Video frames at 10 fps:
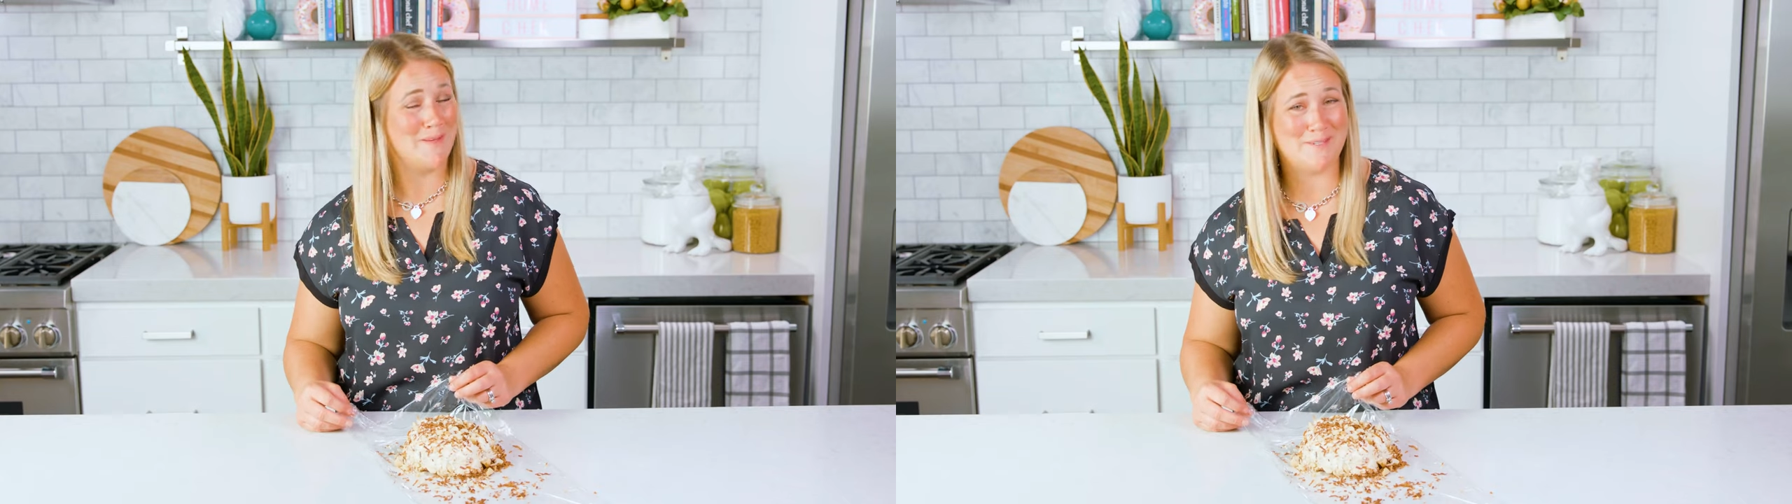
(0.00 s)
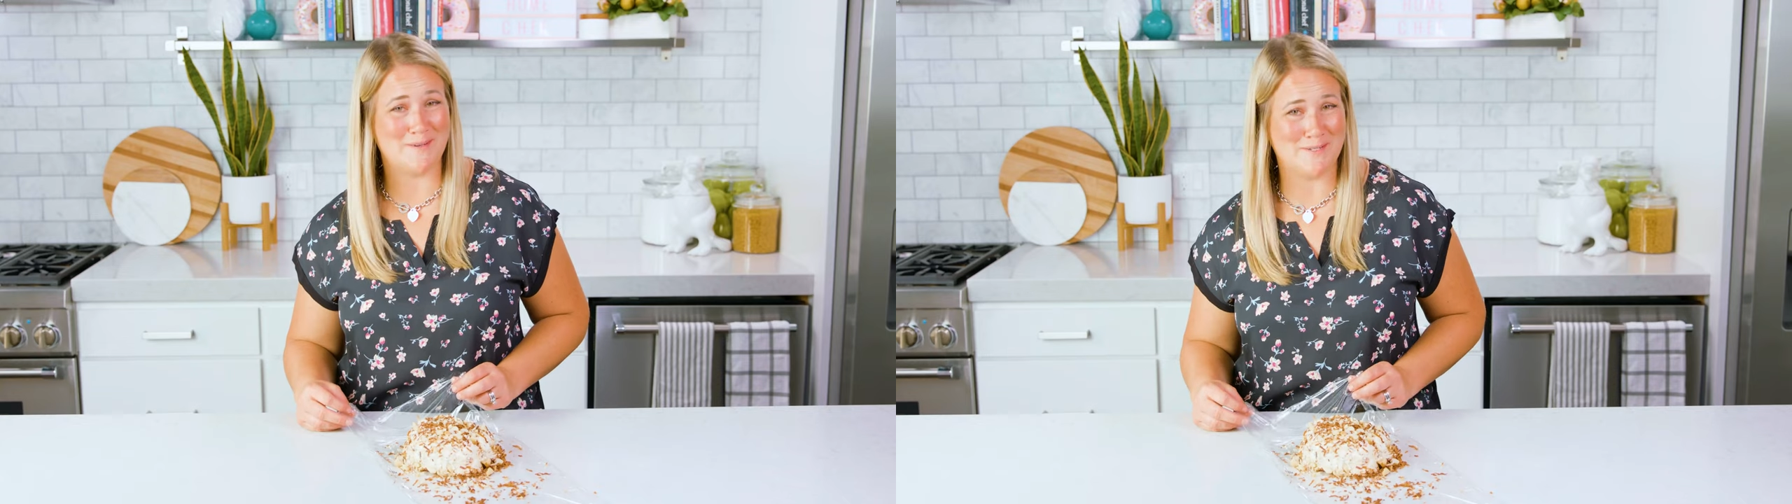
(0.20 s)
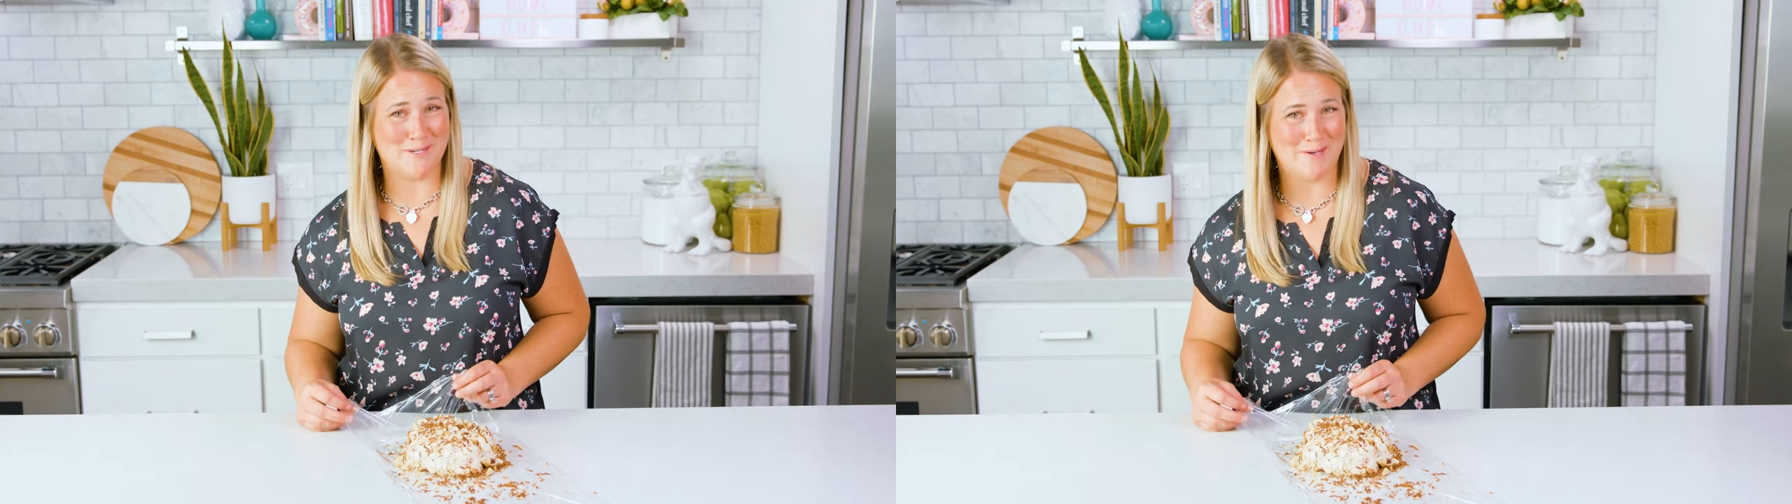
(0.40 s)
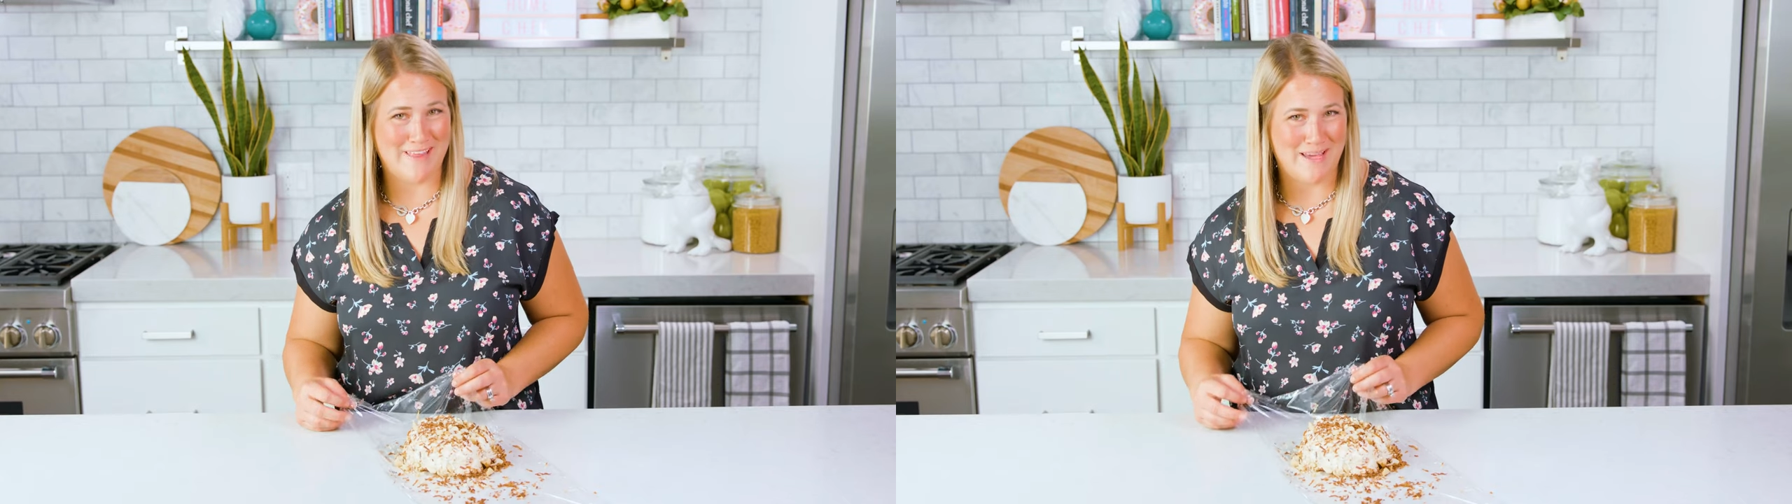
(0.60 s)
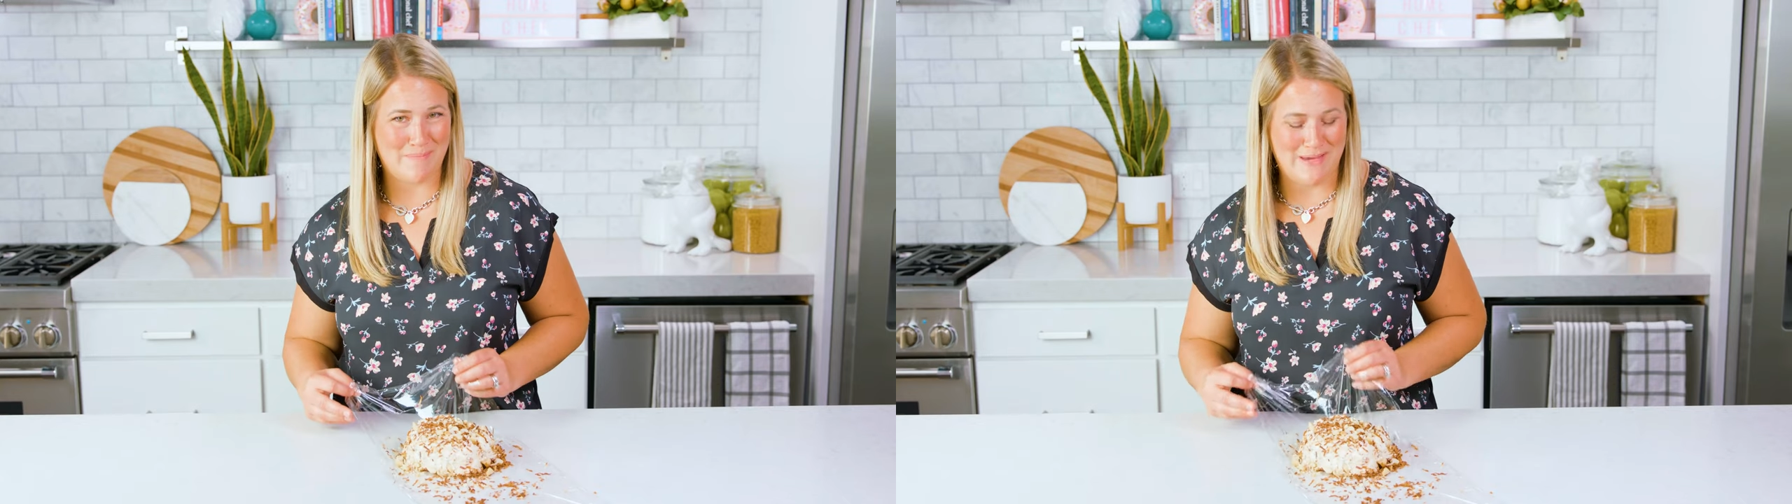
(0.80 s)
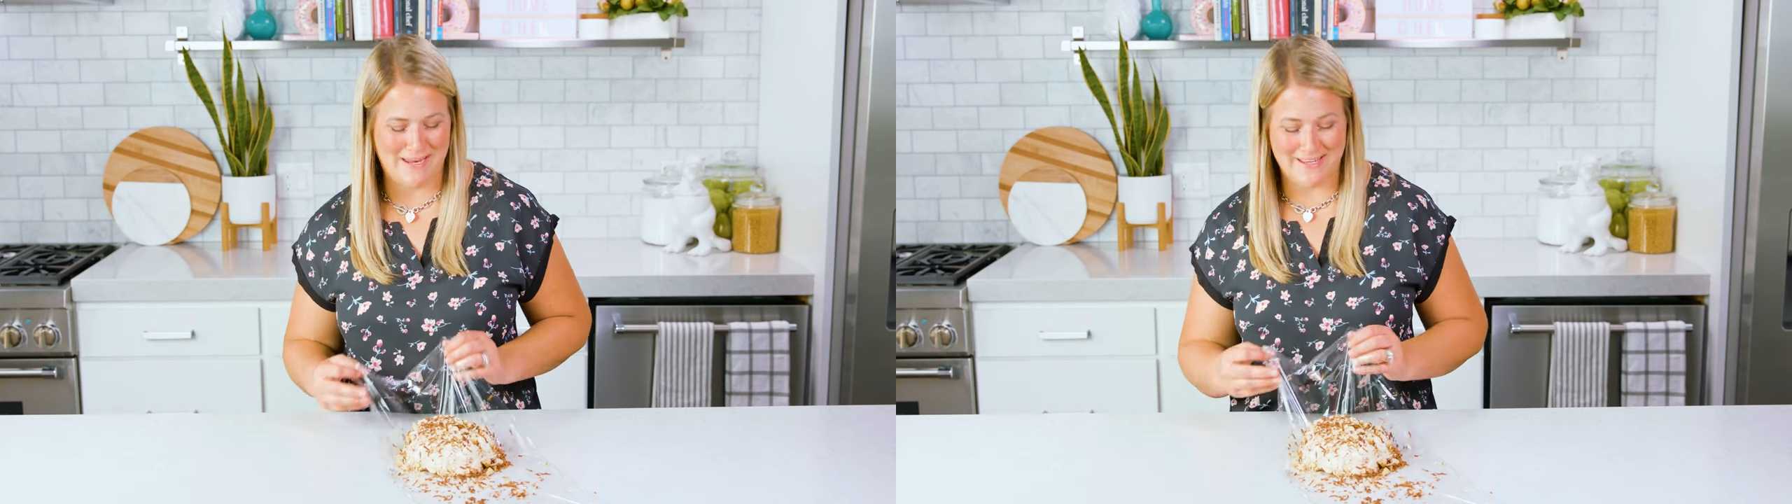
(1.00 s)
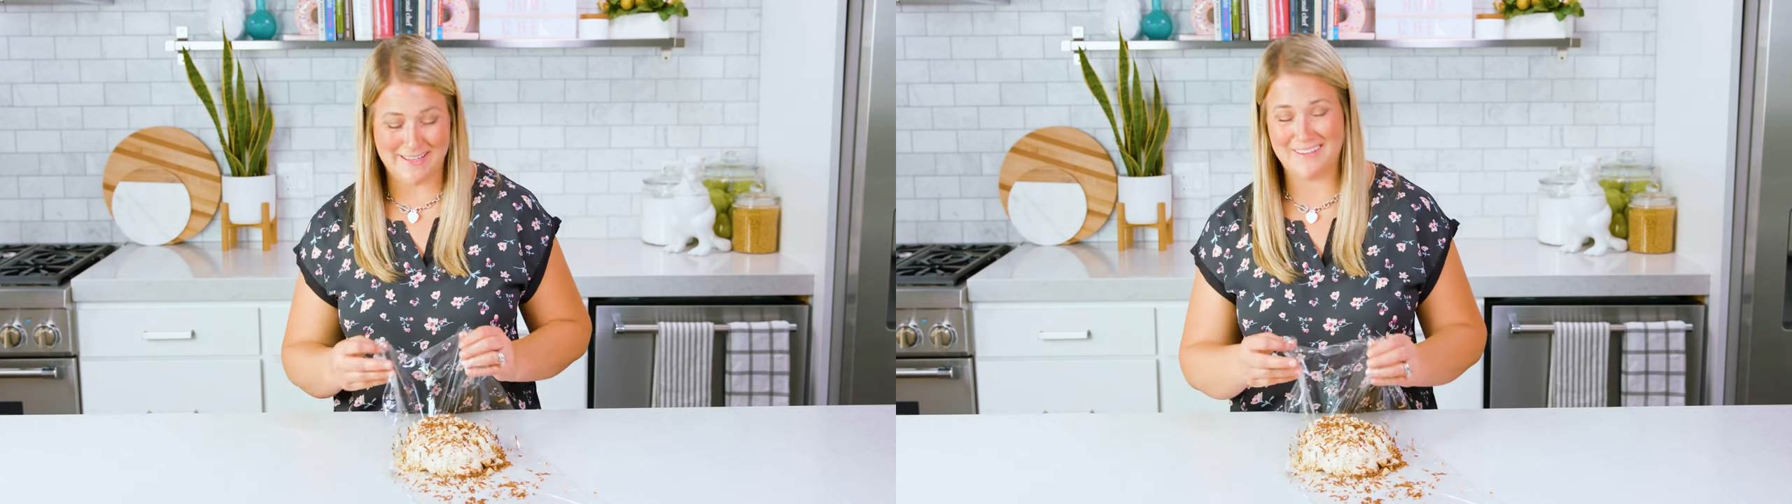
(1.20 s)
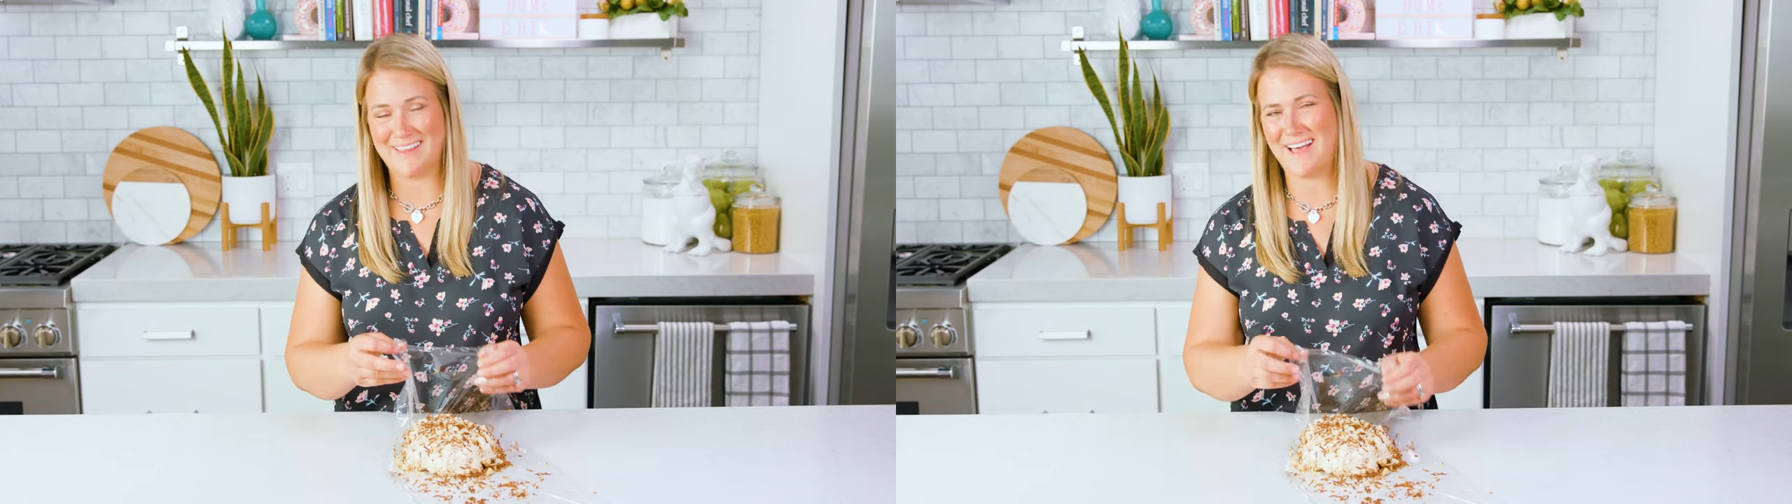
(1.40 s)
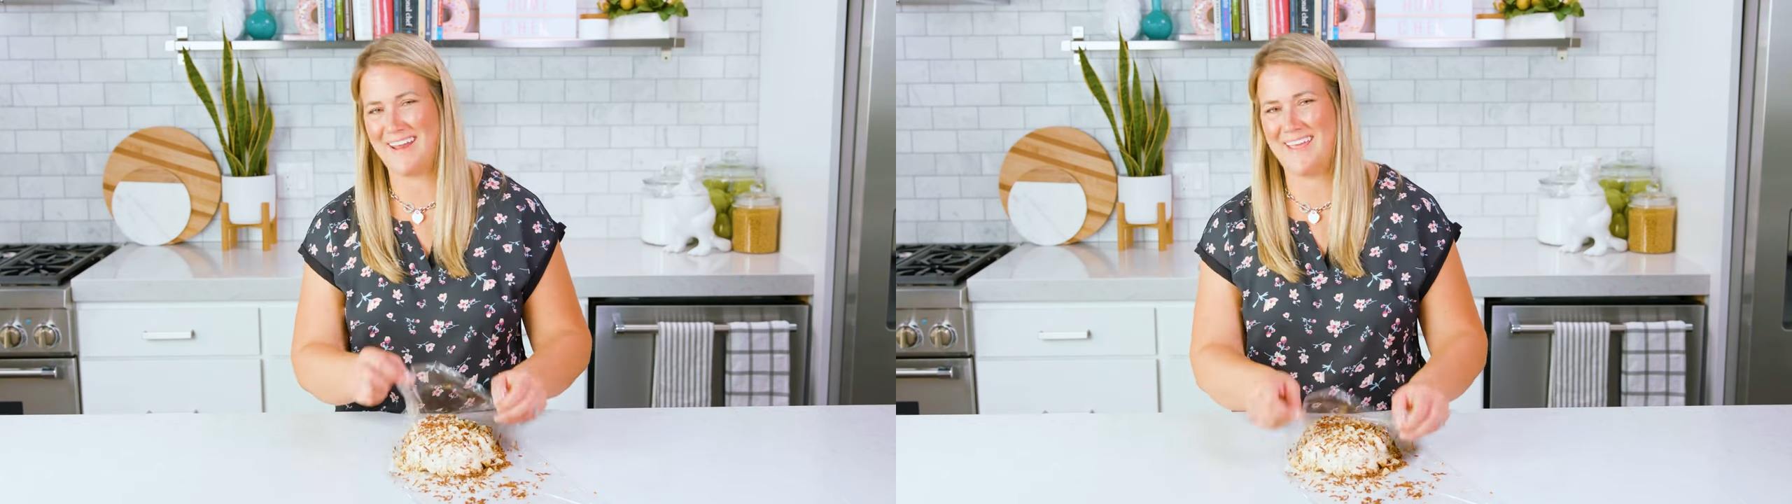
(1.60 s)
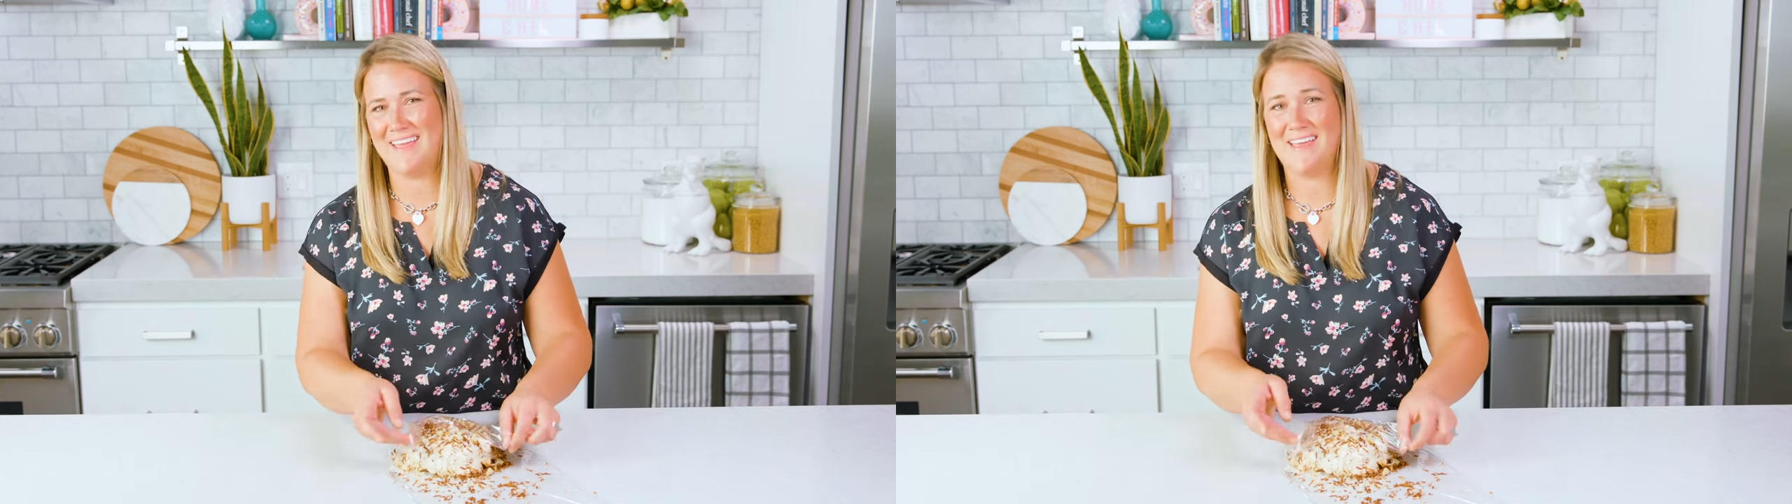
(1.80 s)
Don't you like pina
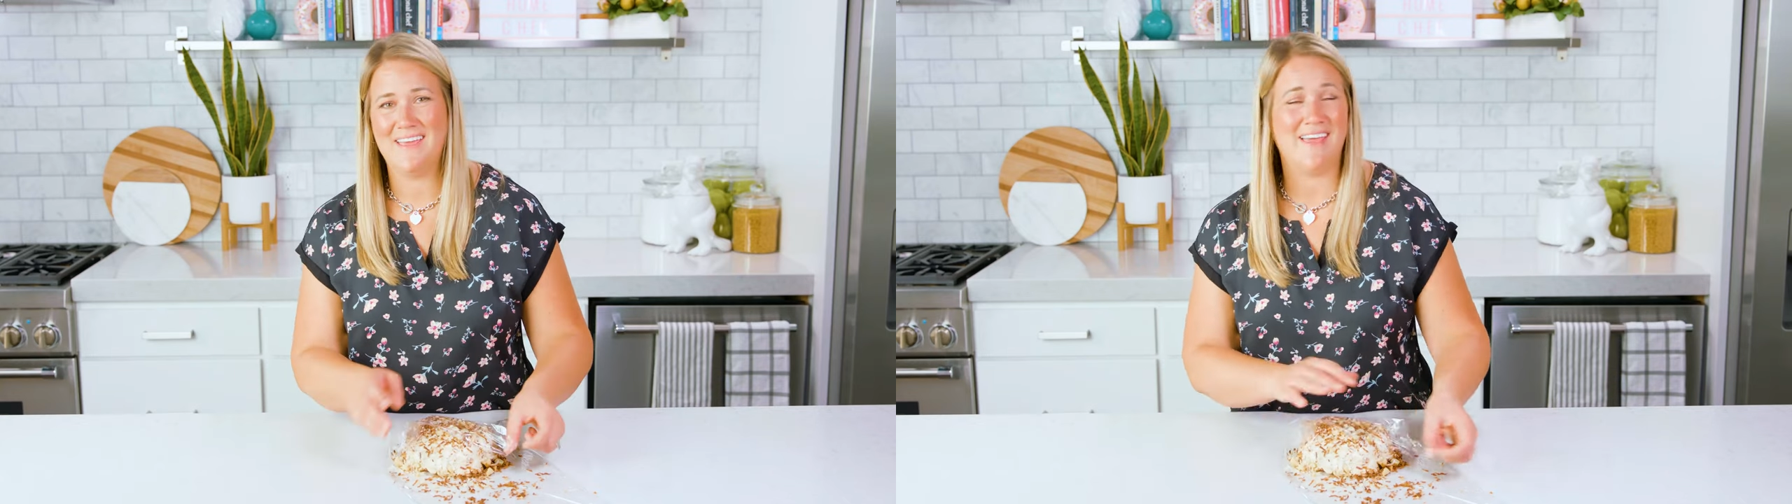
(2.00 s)
colada